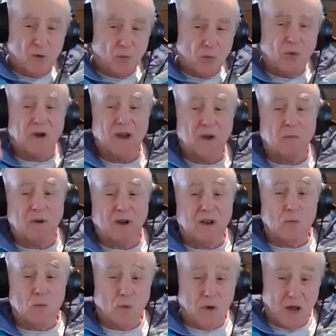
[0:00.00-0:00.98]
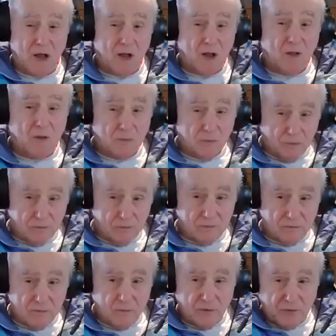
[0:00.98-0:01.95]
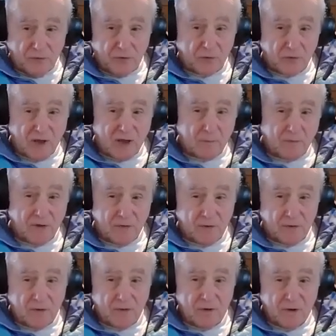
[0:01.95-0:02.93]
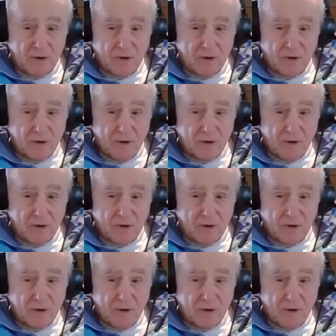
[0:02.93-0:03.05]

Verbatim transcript: really, really well with your mm-hmm. grandmother,